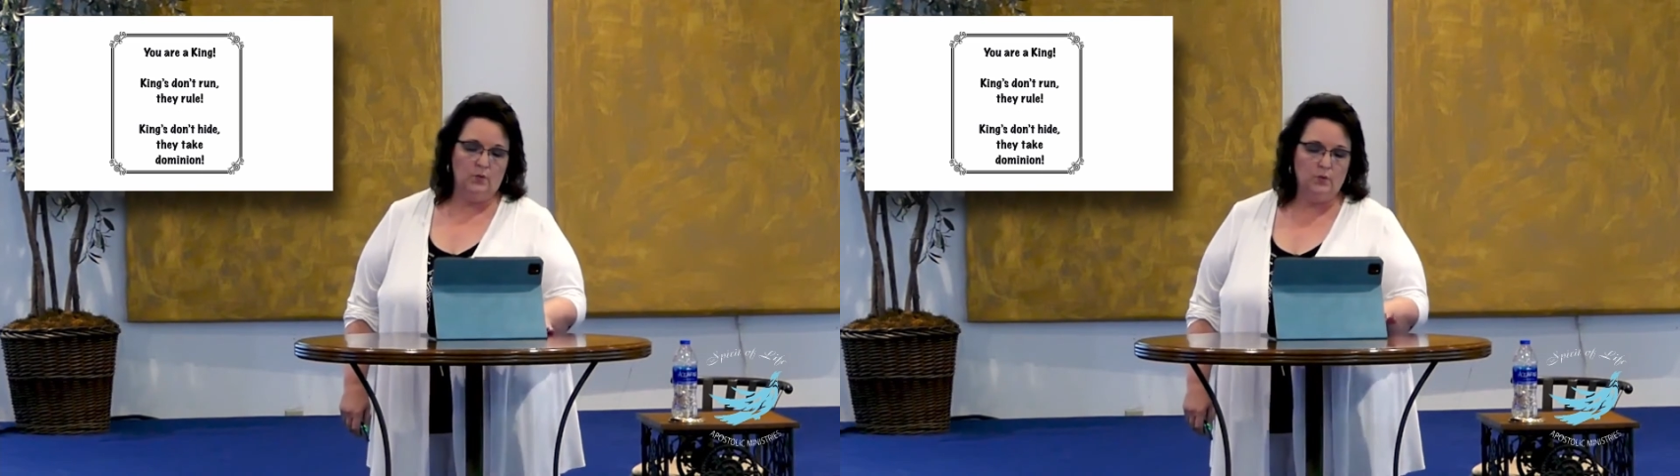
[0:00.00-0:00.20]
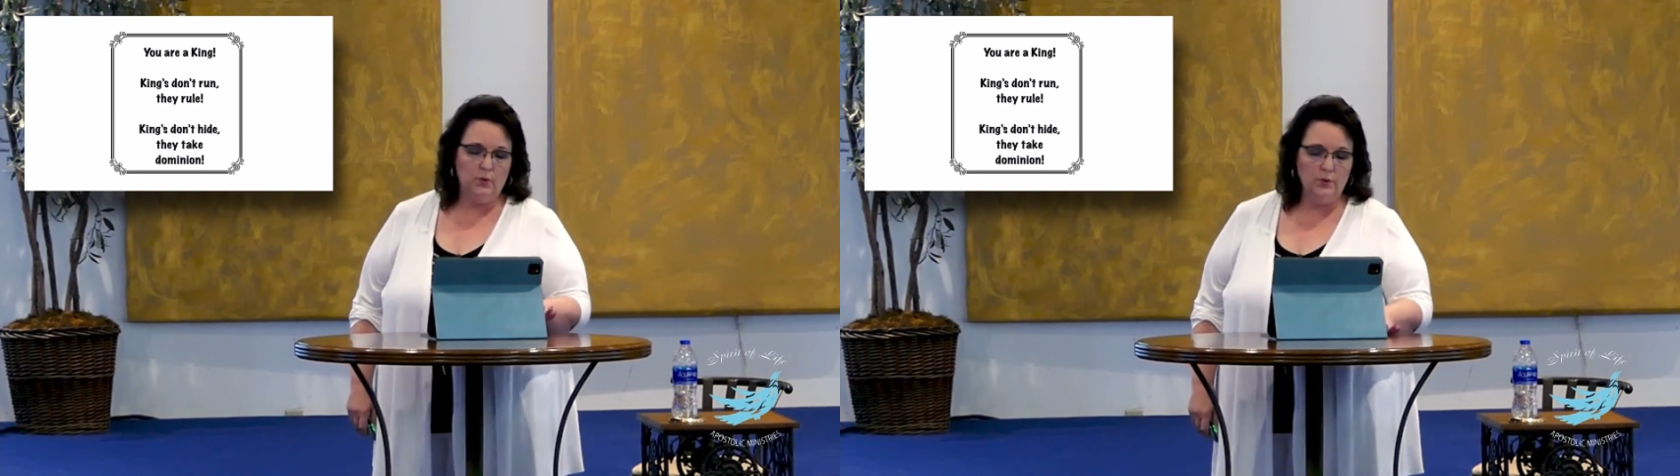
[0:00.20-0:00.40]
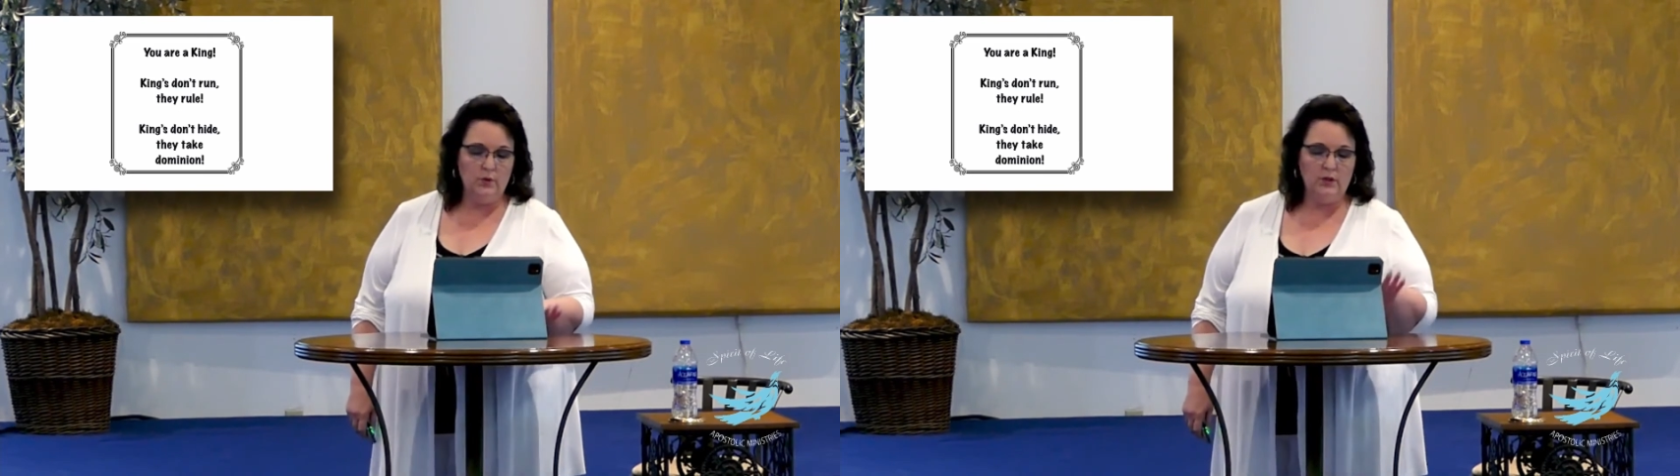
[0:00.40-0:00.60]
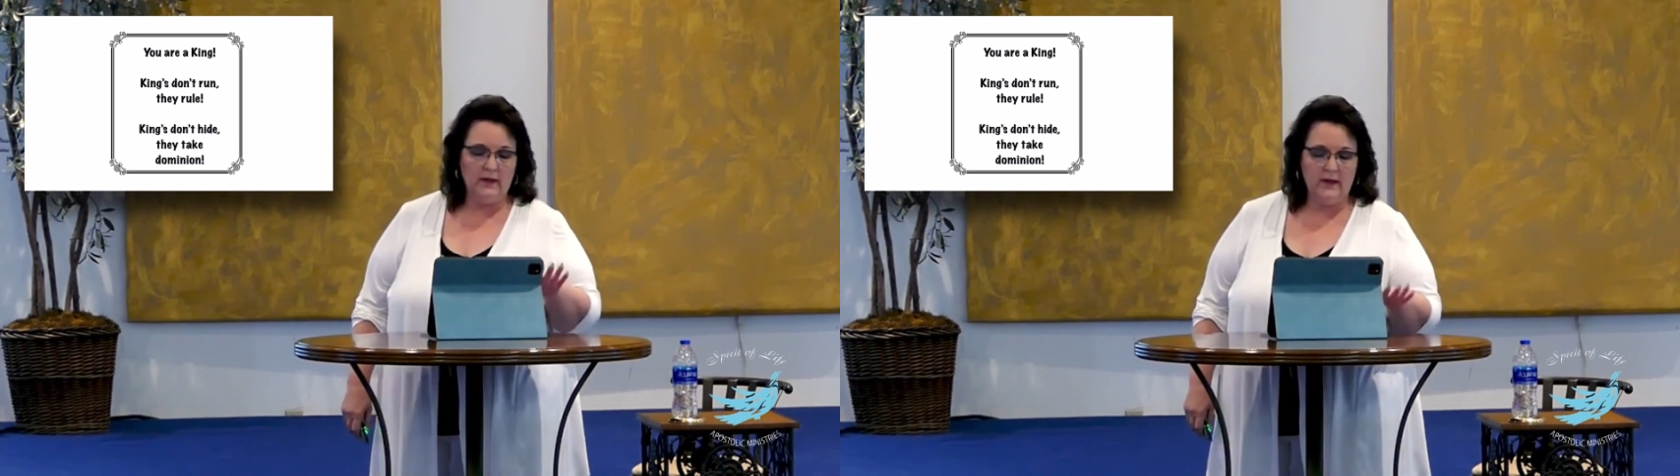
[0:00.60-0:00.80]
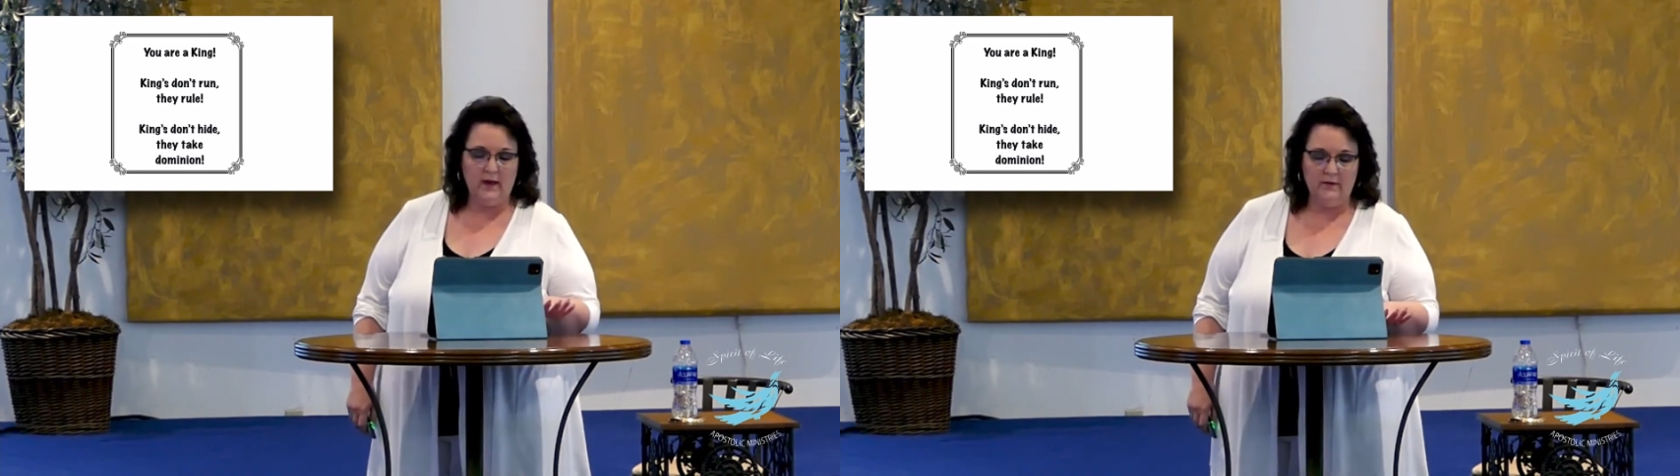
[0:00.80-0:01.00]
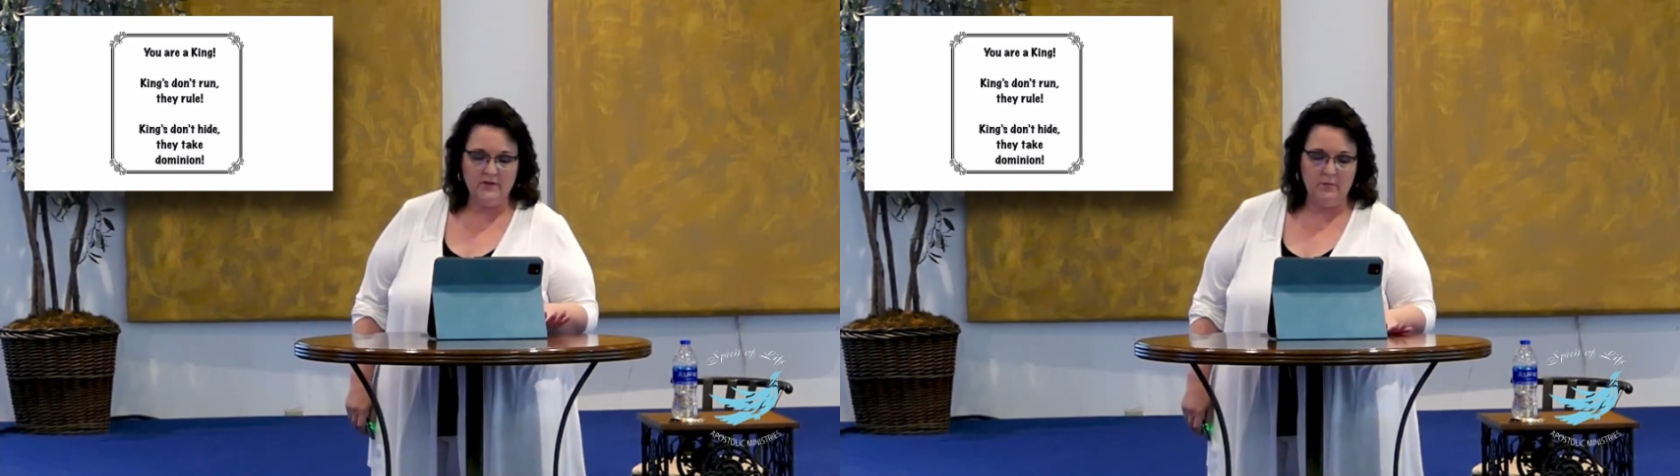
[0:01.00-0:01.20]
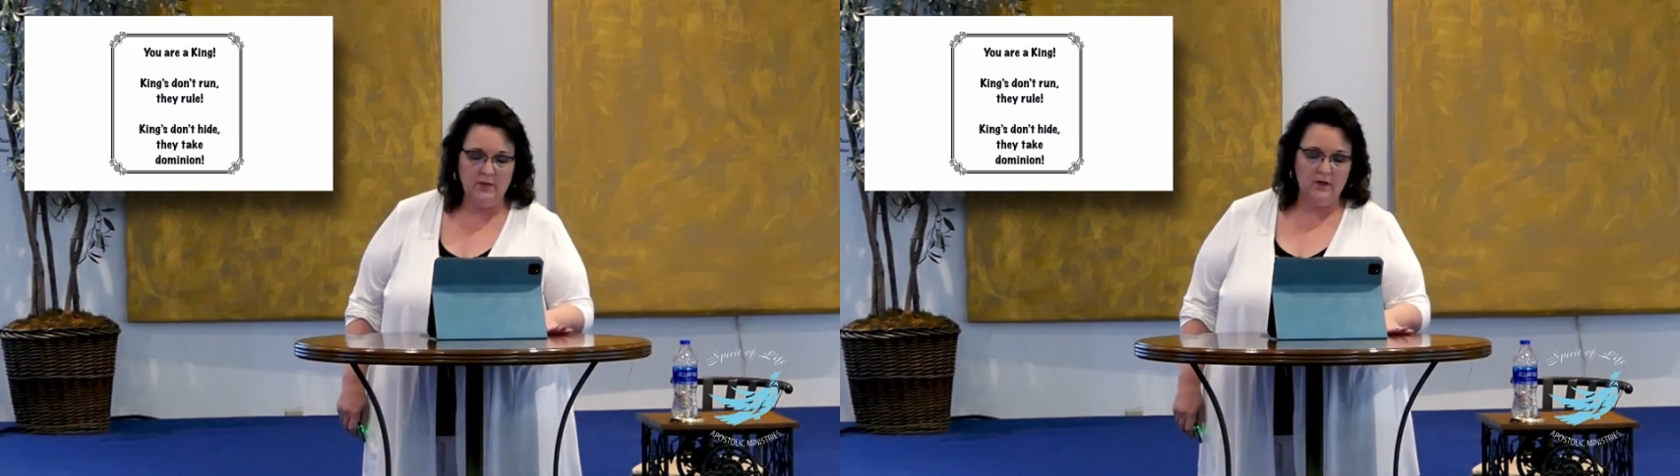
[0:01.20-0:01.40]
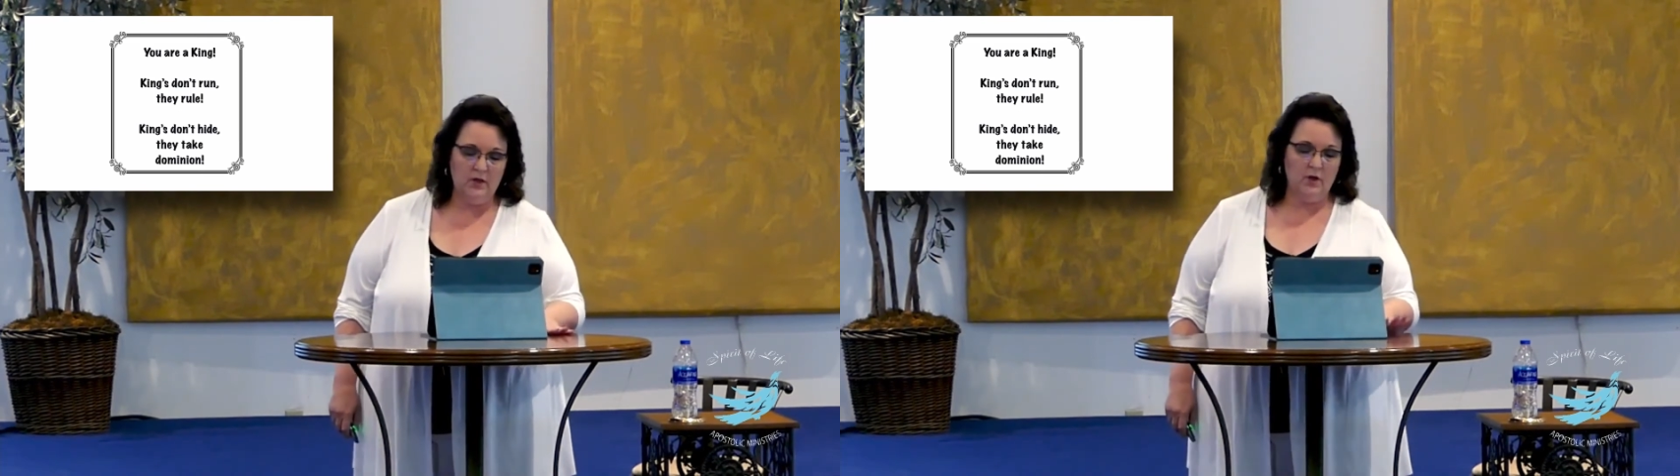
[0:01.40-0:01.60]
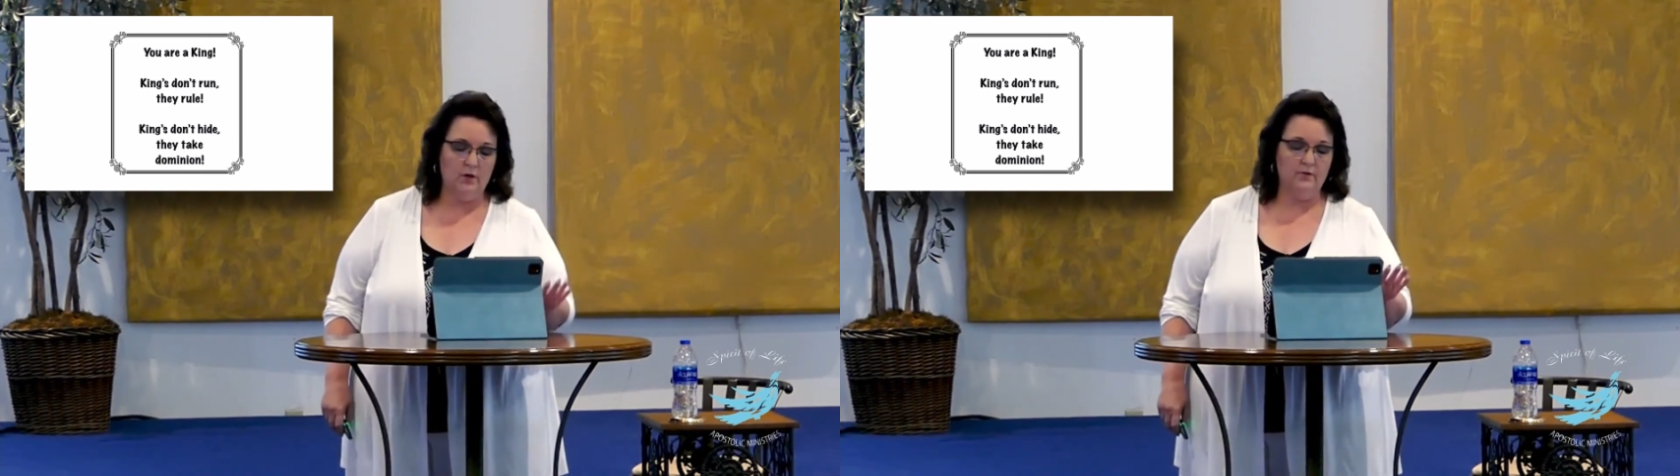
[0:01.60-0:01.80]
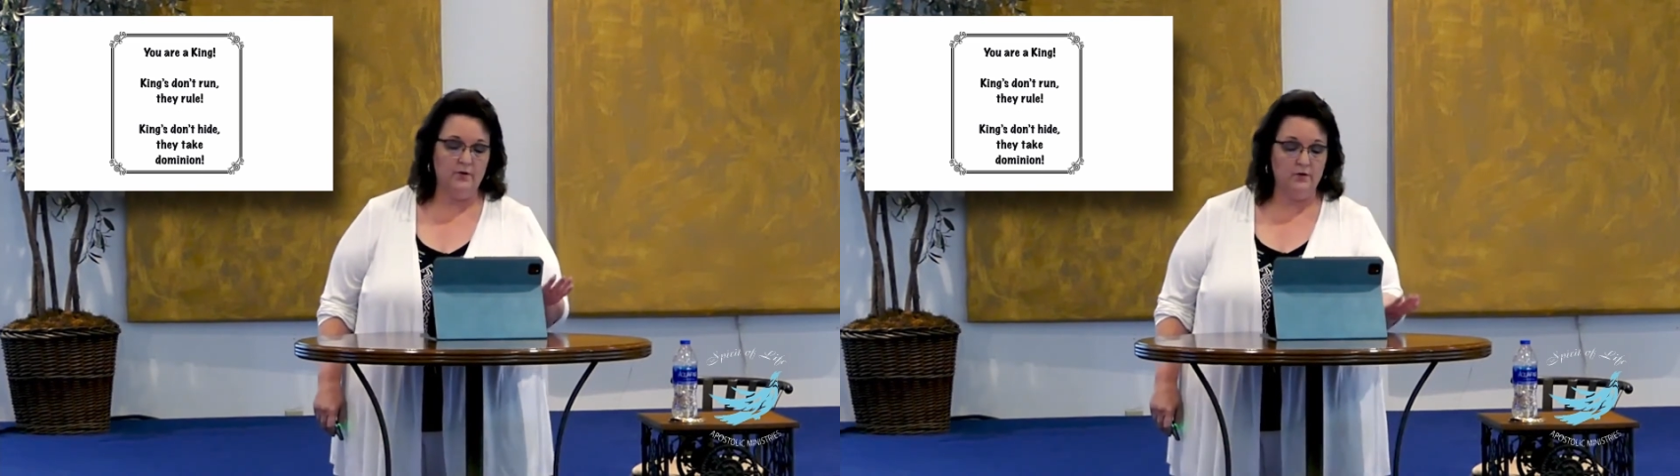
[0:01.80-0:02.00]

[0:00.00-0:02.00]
Rule and have dominion over